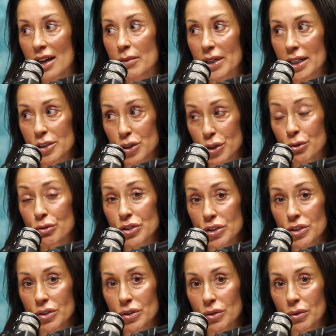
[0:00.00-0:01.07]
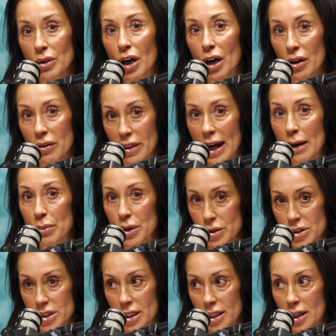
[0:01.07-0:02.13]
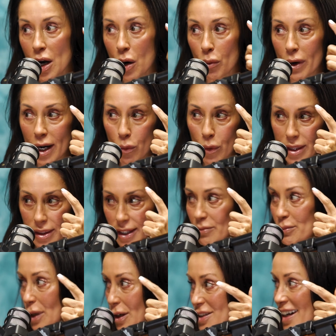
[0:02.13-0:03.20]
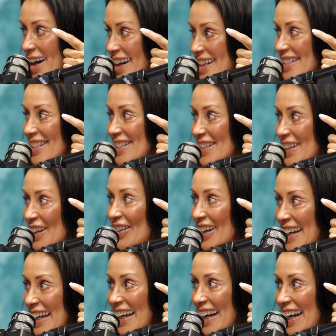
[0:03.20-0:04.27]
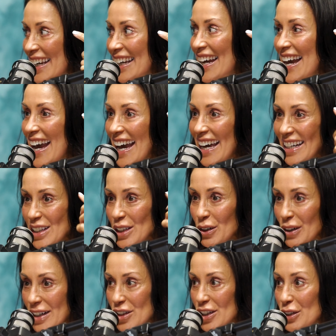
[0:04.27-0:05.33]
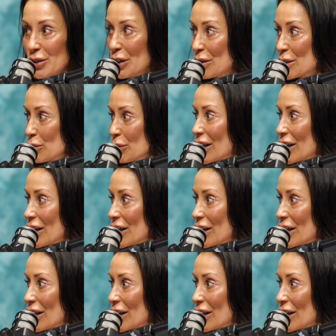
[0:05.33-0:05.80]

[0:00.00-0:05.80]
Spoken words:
because you too are that person where when the Botox is going in and it's crunchy, it's